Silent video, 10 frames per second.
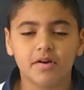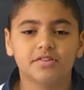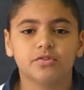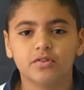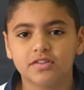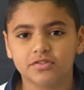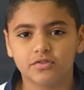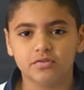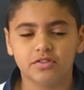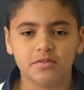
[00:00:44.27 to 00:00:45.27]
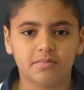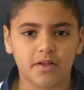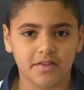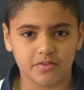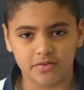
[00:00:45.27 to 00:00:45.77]
My soul has grown
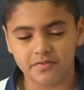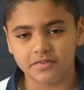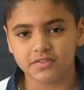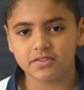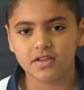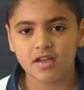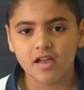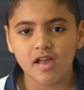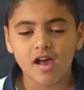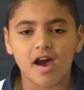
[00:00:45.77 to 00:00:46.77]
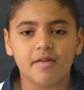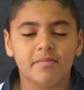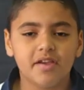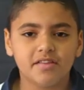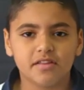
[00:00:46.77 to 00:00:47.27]
deep like the rivers. I
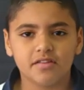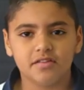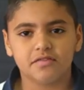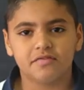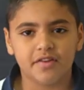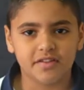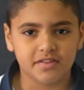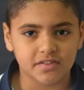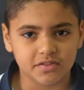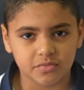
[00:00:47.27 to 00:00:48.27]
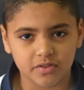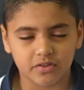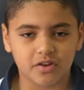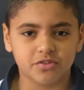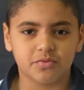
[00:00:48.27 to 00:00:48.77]
bathed in the Euphrates when
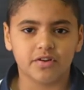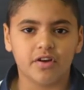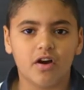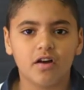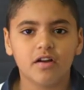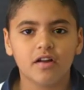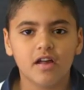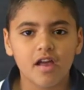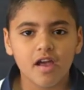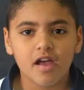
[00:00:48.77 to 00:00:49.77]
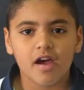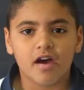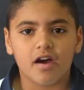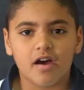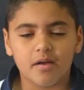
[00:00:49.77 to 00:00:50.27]
dawns were young.
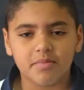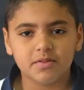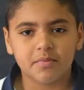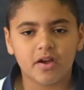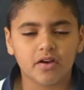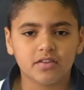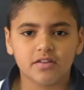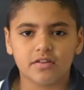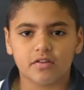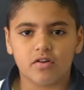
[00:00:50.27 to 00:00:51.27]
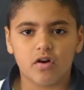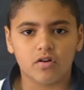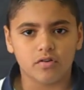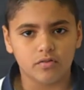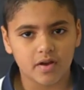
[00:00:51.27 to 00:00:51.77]
I built my hut near the
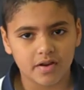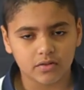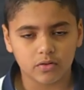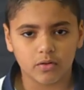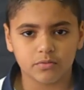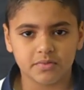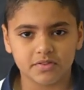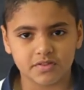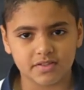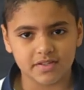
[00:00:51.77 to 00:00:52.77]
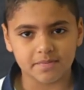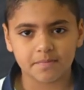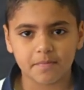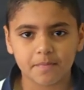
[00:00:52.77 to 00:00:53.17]
Congo and it lulled me to sleep.